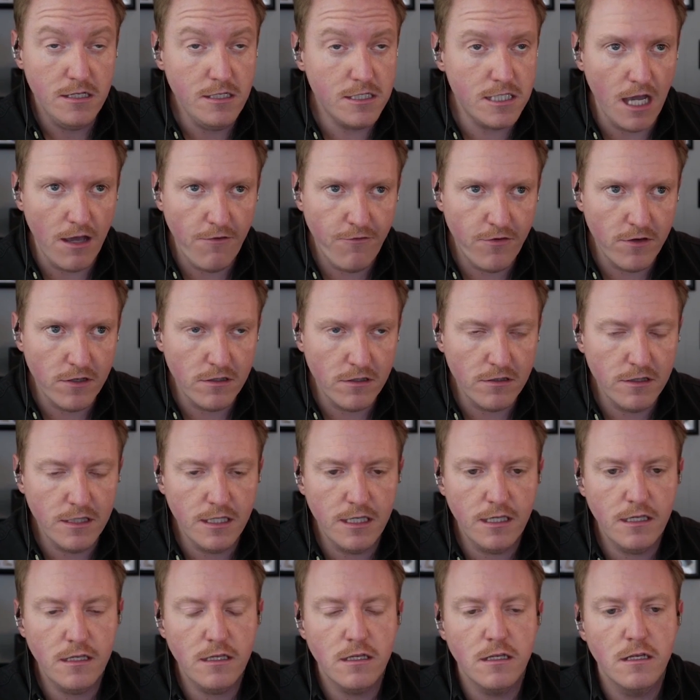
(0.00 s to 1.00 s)

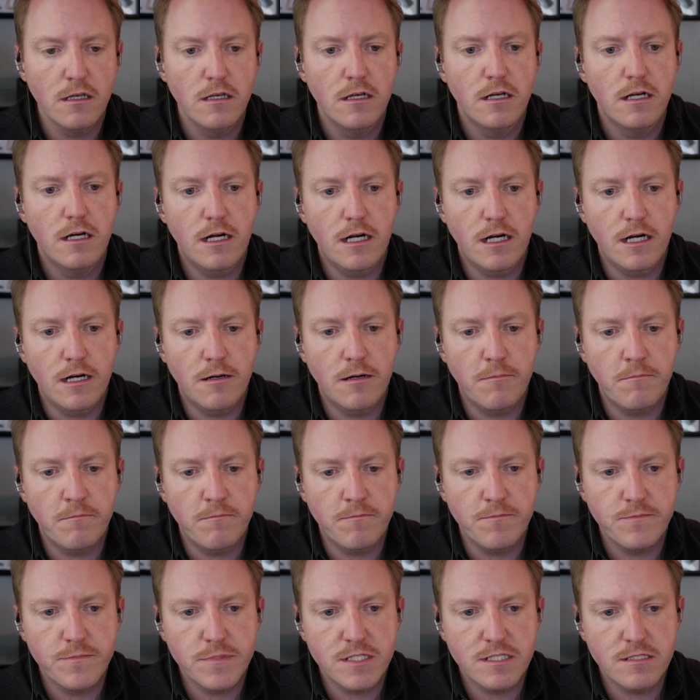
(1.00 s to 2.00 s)
definitely.
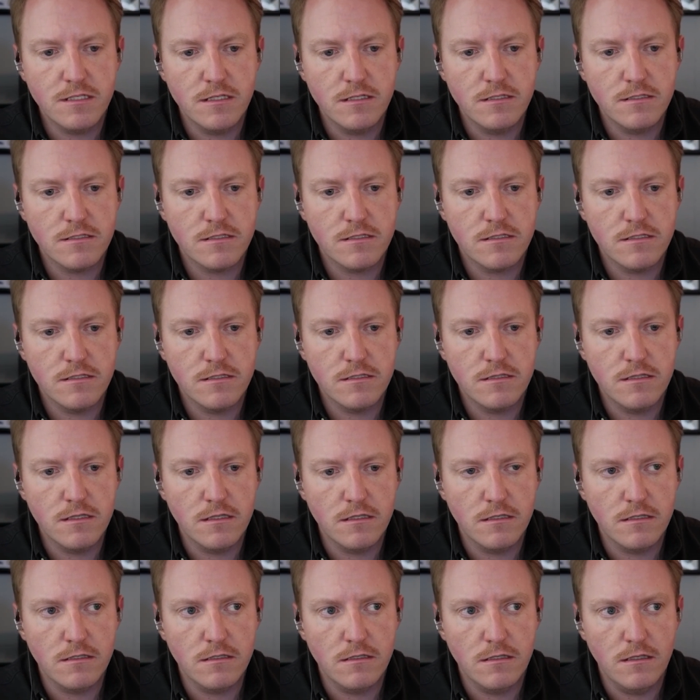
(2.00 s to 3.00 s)
Since
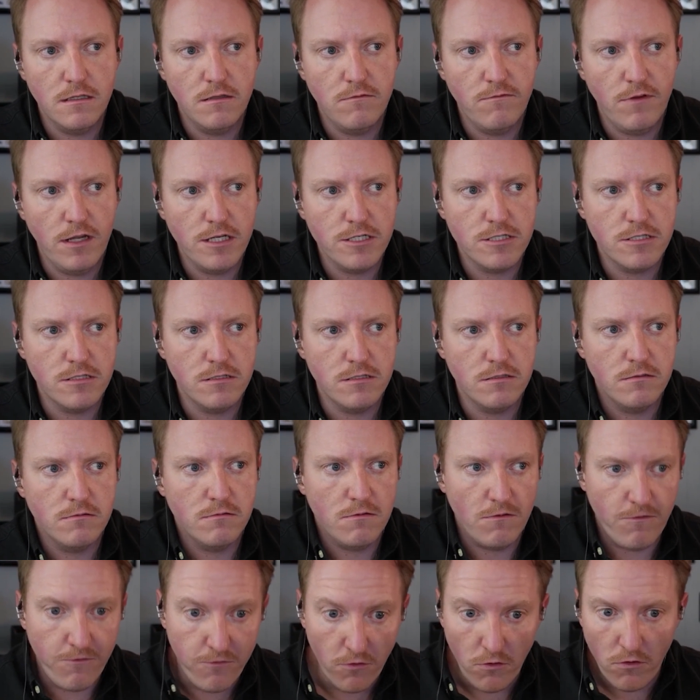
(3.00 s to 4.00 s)
the
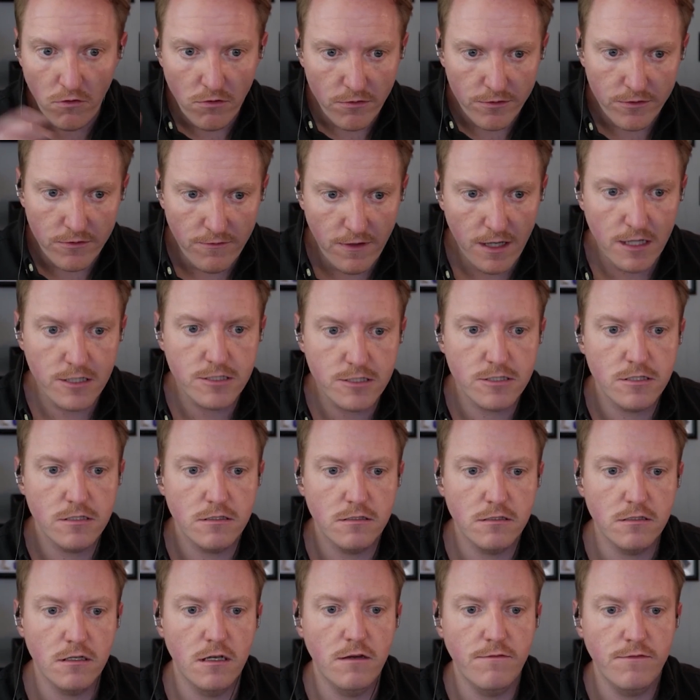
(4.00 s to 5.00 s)
full
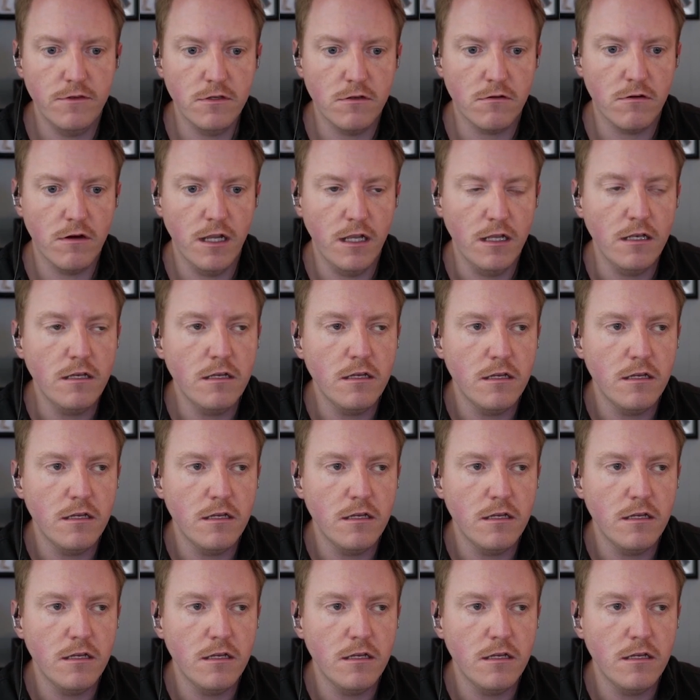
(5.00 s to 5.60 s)
invasion of Ukraine,